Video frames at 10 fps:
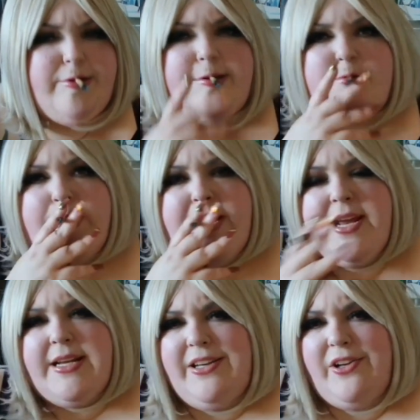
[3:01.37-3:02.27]
she's
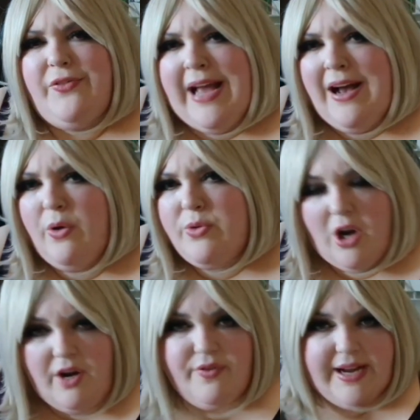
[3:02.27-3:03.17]
waiting until now to
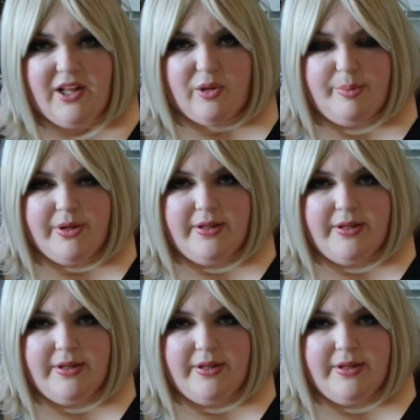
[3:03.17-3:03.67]
offer help?